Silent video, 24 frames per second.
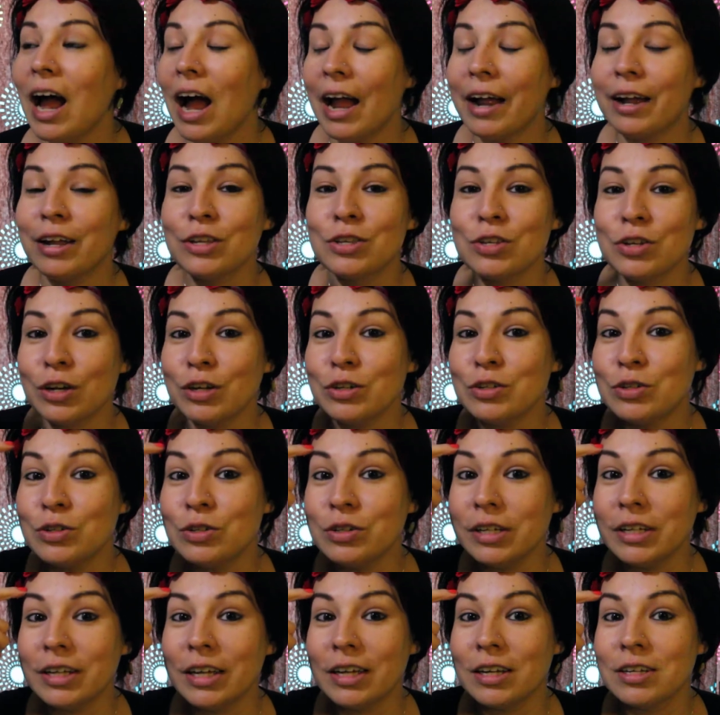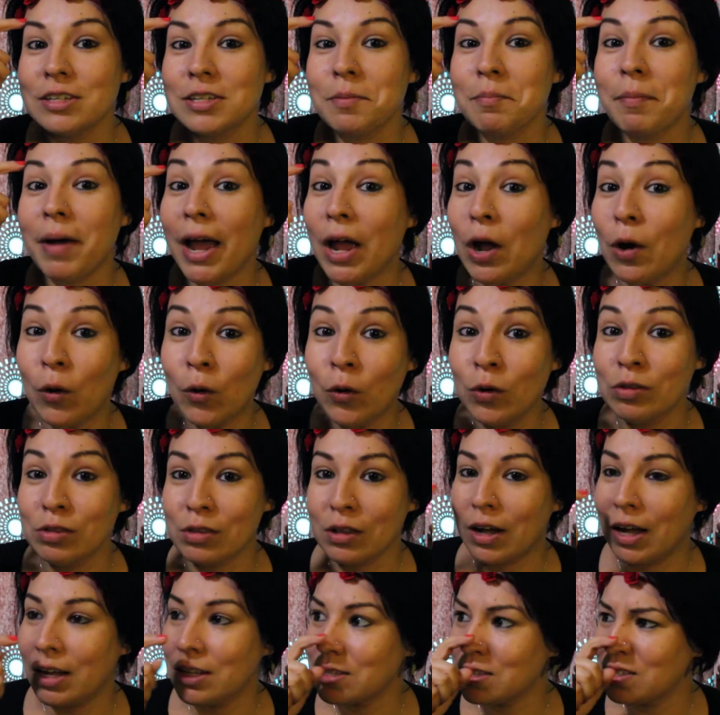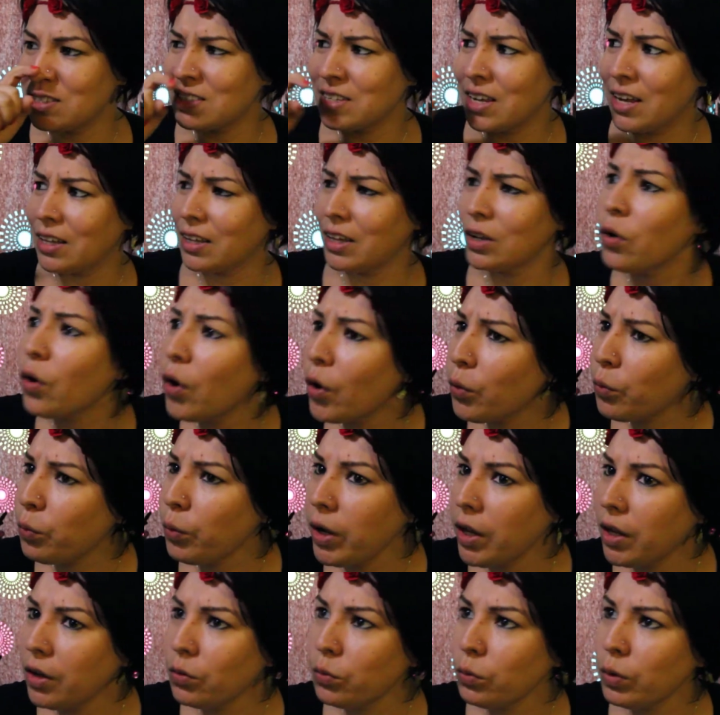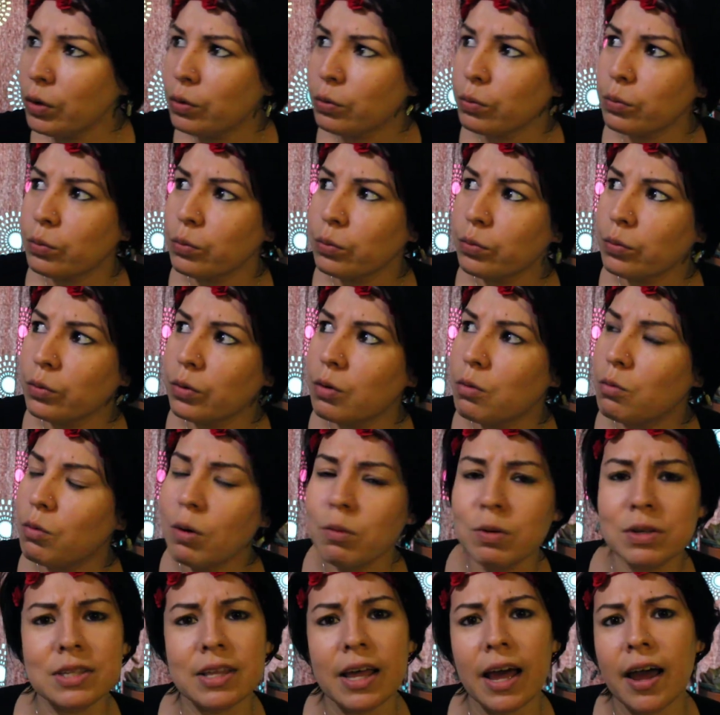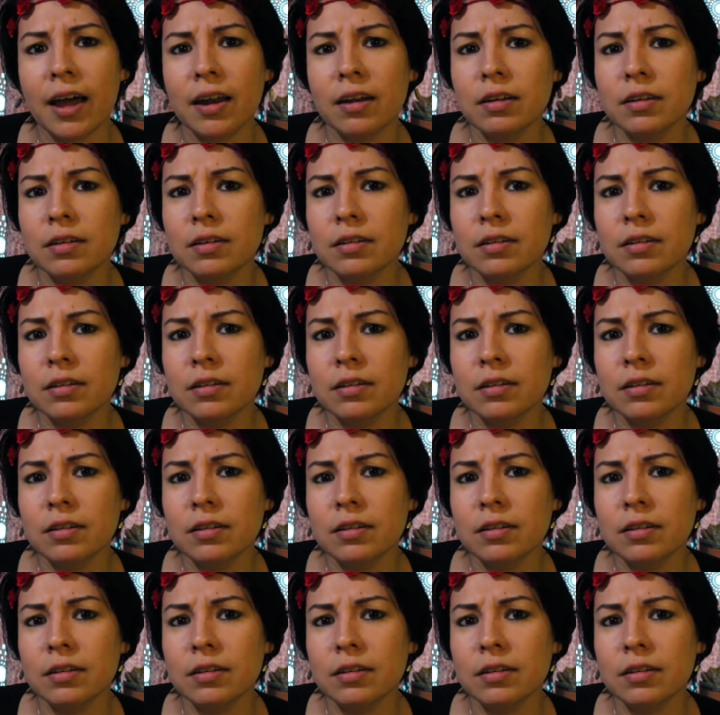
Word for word: I could start tuning in to my own thoughts and saying like, oh wait, whoa, what was that?